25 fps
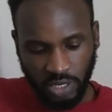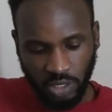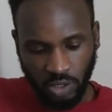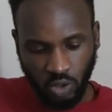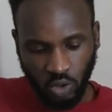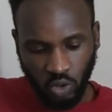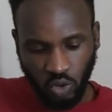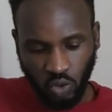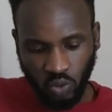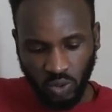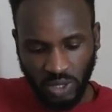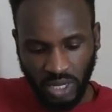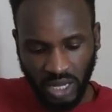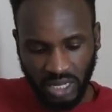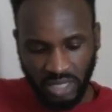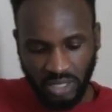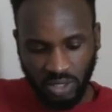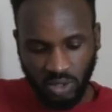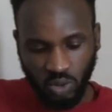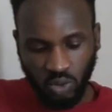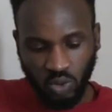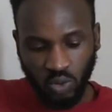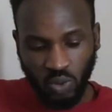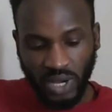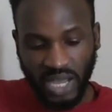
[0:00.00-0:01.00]
to do that.
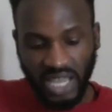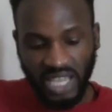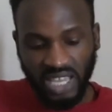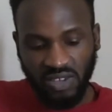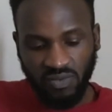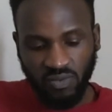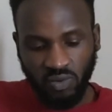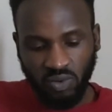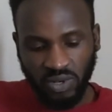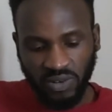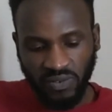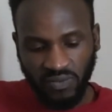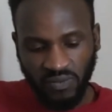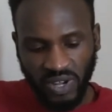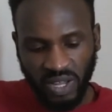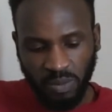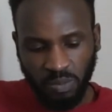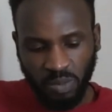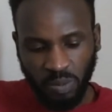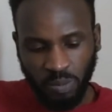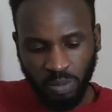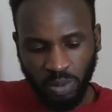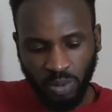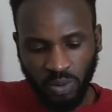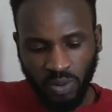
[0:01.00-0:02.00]
So you can even refer
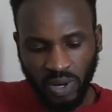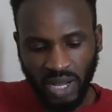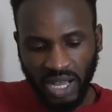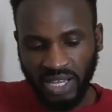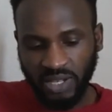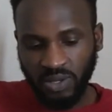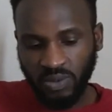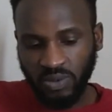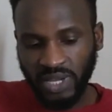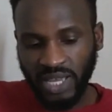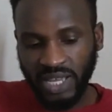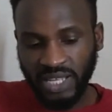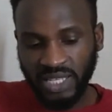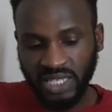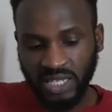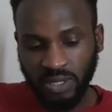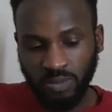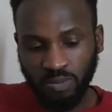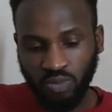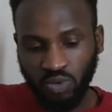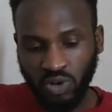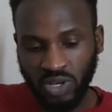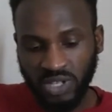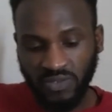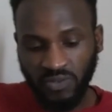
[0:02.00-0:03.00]
people, and you get
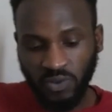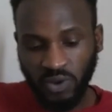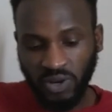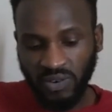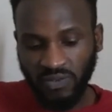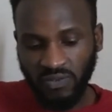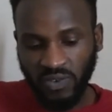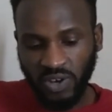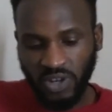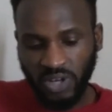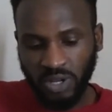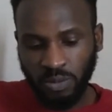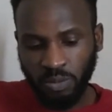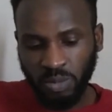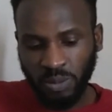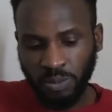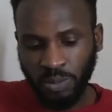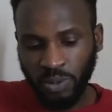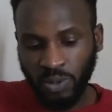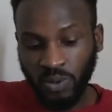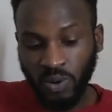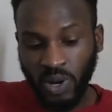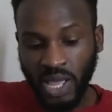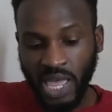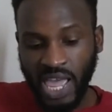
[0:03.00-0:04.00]
10 points for referring
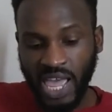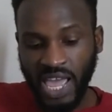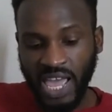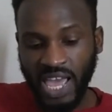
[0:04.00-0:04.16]
people,